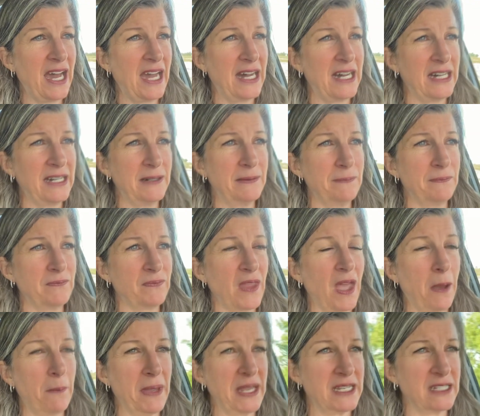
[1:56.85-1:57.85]
um,
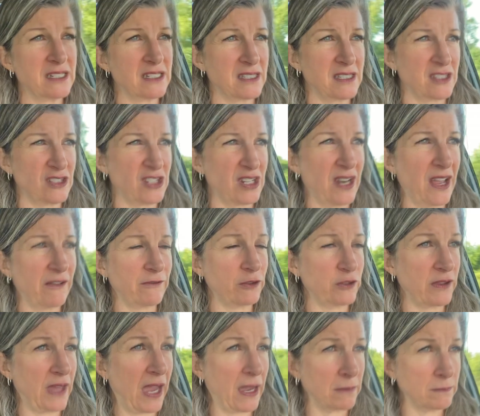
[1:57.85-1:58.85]
I'll make a decision
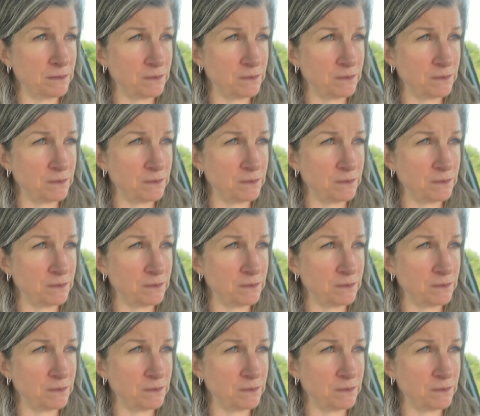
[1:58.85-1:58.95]
after that.